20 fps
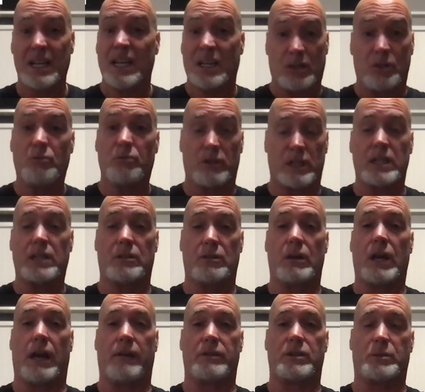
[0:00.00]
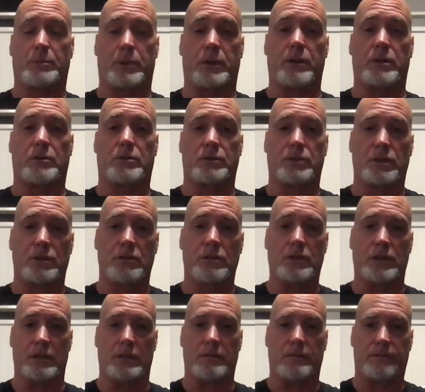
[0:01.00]
you really do have a spiritual
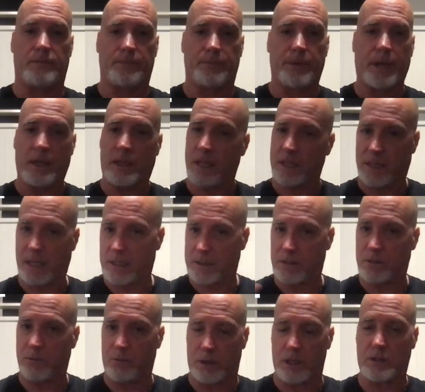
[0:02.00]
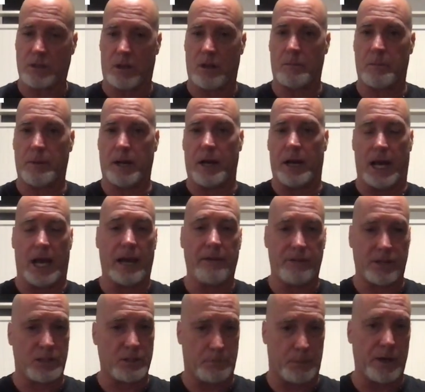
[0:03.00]
union. I think this is what it's all about. I've
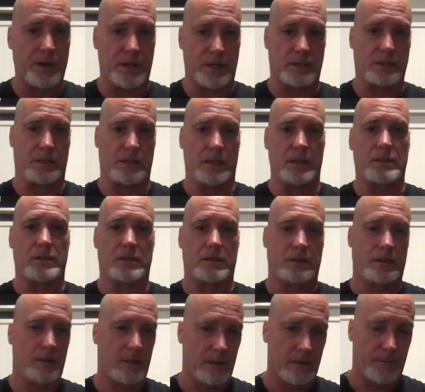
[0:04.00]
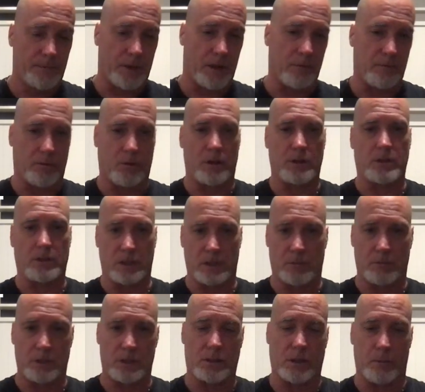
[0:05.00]
experienced this, unfortunately,
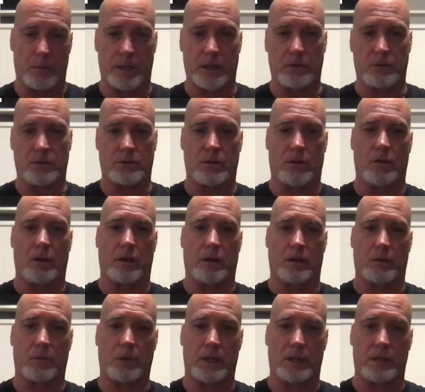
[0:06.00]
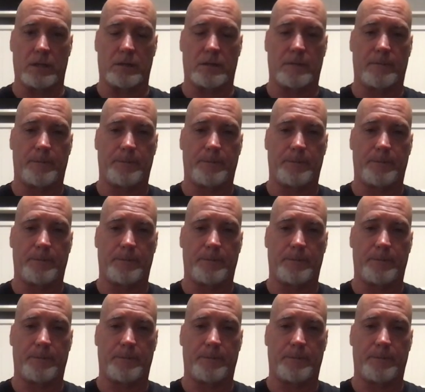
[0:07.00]
with somebody who's no longer with us.